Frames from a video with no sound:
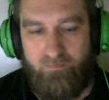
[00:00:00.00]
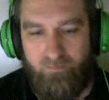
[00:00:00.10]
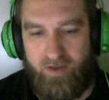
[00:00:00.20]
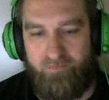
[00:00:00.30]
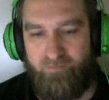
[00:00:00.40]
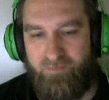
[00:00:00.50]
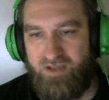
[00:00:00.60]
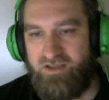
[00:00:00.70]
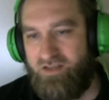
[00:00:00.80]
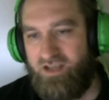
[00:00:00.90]
But
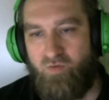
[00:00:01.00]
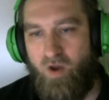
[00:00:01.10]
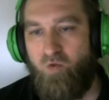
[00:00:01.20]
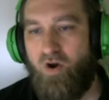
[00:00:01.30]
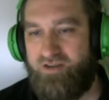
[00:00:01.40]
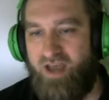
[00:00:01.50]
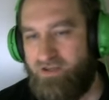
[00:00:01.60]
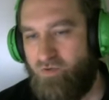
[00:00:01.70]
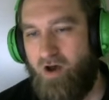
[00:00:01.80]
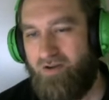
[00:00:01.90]
this this way works as
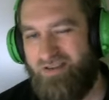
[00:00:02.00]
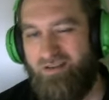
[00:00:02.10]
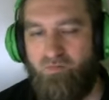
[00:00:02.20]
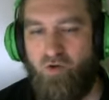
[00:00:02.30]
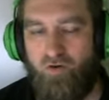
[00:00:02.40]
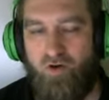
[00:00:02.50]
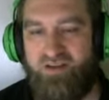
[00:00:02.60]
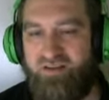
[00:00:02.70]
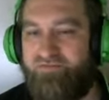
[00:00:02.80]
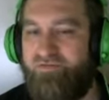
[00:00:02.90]
well. It's a little more
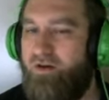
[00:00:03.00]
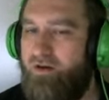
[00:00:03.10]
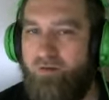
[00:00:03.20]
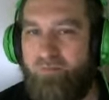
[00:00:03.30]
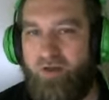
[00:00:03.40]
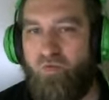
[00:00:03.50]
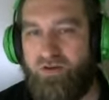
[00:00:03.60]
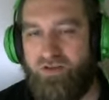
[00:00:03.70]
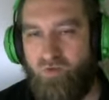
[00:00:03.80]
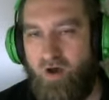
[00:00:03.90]
aggressive, but it
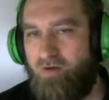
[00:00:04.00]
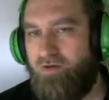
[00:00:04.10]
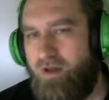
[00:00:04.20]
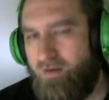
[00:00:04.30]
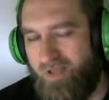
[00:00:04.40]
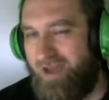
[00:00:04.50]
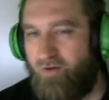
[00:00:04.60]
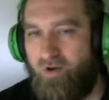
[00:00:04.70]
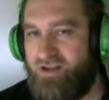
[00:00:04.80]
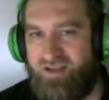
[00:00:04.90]
works as well. Black
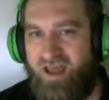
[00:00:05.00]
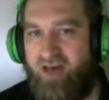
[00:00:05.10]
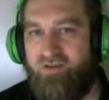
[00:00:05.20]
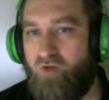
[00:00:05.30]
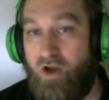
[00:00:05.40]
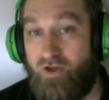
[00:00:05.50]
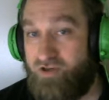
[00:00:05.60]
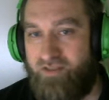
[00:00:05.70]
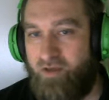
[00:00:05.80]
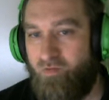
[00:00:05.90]
Green doesn't have any rushers
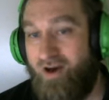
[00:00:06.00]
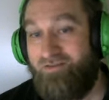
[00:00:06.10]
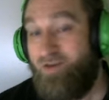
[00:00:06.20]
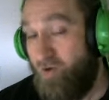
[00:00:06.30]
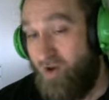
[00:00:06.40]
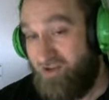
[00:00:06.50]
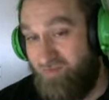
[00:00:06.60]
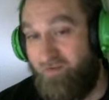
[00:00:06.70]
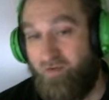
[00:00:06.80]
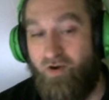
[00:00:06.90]
that they run. Who knows?
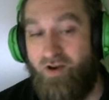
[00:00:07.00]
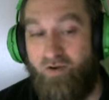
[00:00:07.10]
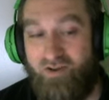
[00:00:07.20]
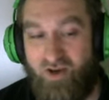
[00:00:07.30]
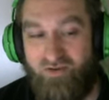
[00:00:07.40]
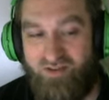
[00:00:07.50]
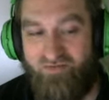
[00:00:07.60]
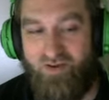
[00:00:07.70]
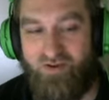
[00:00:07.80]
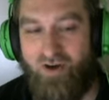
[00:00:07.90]
Maybe they'll run Hody Jones in the
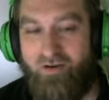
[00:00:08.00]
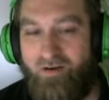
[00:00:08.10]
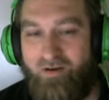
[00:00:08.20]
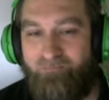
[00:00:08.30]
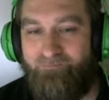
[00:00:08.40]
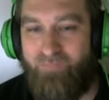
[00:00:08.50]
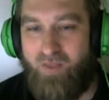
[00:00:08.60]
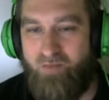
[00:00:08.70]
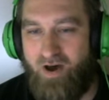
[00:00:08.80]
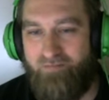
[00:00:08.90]
future.
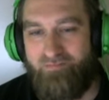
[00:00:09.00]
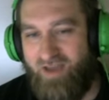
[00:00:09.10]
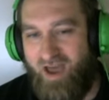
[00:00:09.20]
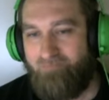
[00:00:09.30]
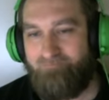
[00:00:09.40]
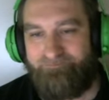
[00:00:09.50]
But but yeah,